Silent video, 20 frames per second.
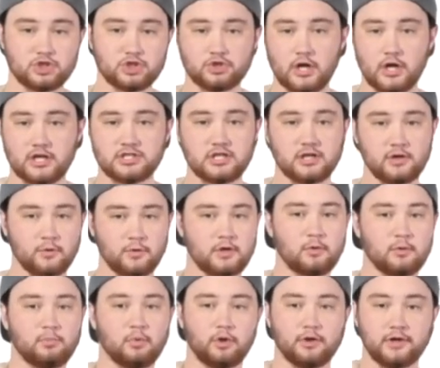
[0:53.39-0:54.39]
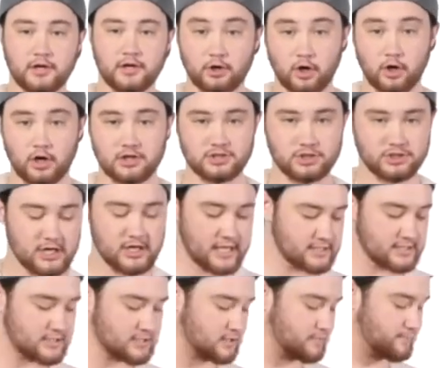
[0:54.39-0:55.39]
stretching when you're pulling it across your
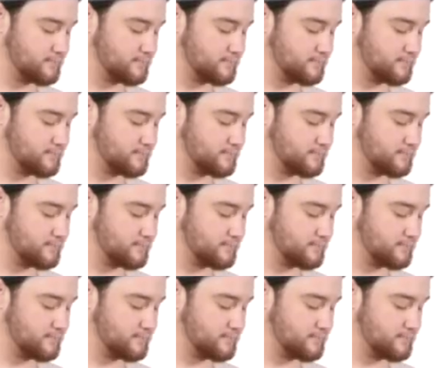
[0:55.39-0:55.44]
chest.